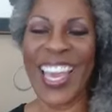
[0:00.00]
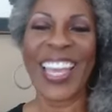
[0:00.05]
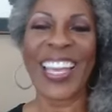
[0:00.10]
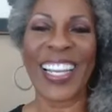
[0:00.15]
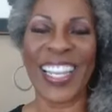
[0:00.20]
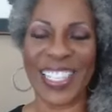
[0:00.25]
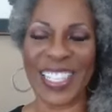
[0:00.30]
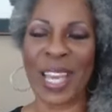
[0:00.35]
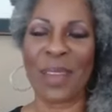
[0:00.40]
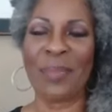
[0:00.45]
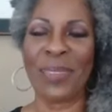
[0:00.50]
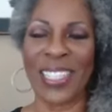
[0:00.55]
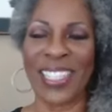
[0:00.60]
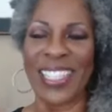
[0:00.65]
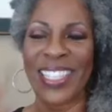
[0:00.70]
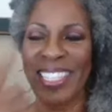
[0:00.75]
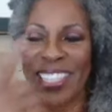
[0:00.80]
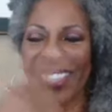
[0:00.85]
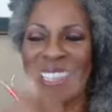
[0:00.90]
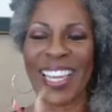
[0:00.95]
Because I've been
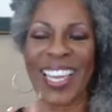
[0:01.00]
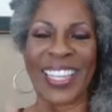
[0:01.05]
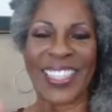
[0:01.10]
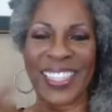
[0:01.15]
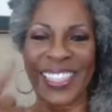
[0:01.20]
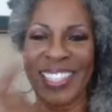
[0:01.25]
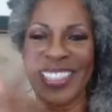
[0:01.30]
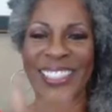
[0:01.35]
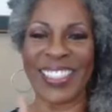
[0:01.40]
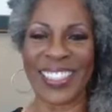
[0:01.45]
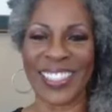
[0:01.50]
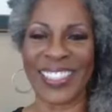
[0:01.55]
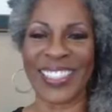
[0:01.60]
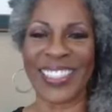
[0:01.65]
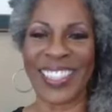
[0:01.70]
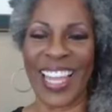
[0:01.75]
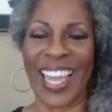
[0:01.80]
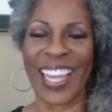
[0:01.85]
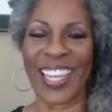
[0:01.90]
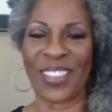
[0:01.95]
looking like this
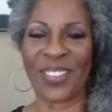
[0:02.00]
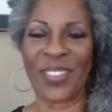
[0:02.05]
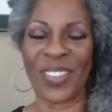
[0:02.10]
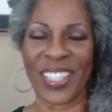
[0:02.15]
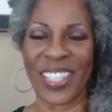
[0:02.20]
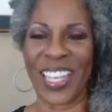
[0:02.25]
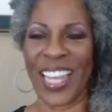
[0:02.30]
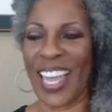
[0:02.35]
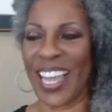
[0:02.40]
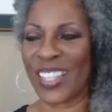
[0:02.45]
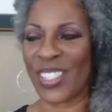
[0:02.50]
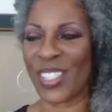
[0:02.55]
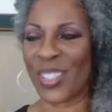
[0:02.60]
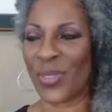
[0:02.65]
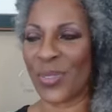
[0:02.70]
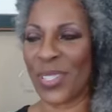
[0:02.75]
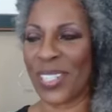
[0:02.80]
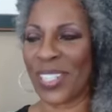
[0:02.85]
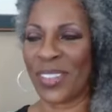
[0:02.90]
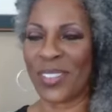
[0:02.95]
like for the last
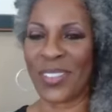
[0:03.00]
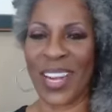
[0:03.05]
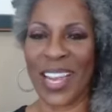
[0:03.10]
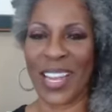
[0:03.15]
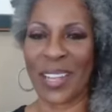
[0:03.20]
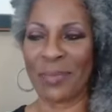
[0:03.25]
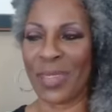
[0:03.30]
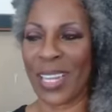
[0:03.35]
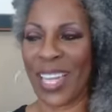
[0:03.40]
20, right?